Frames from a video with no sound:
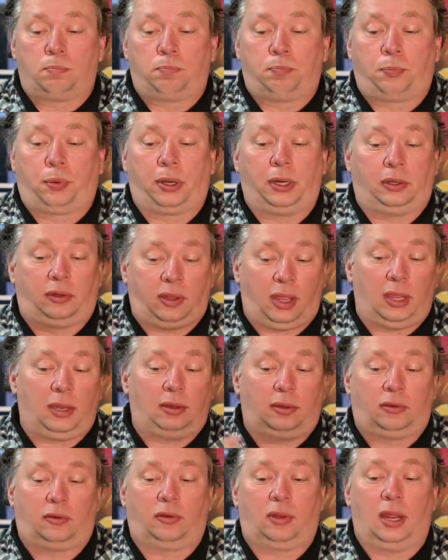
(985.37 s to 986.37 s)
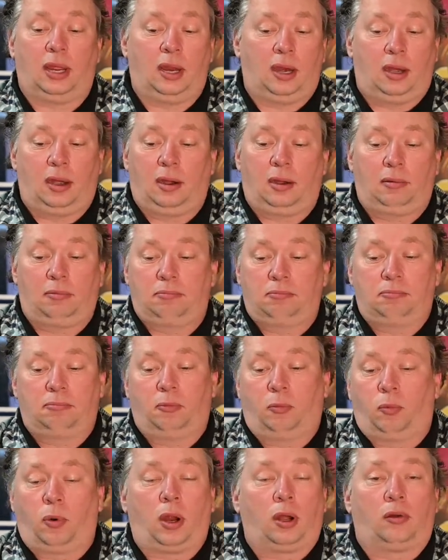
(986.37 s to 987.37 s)
pretend
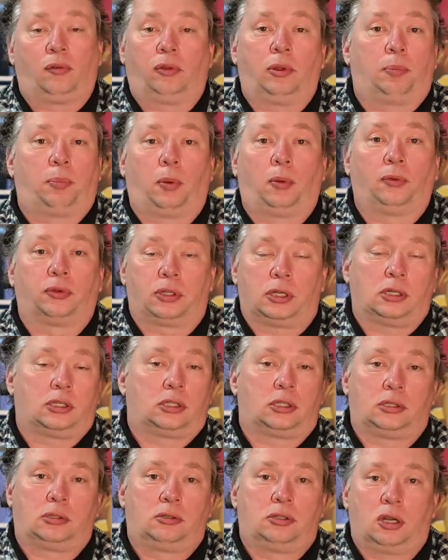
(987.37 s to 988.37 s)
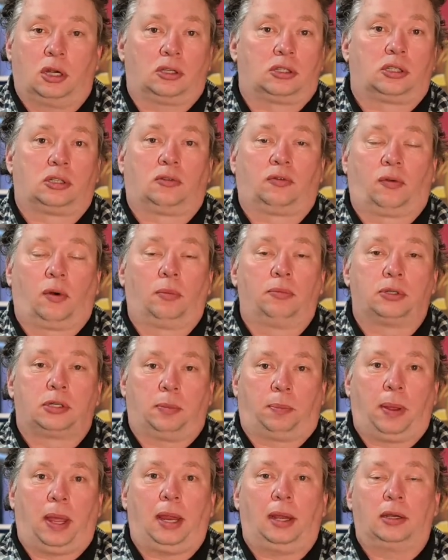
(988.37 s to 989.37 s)
one of the ponds is just from
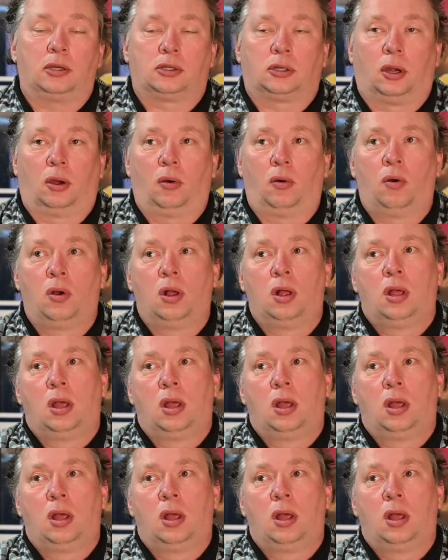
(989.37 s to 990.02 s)
Japan. So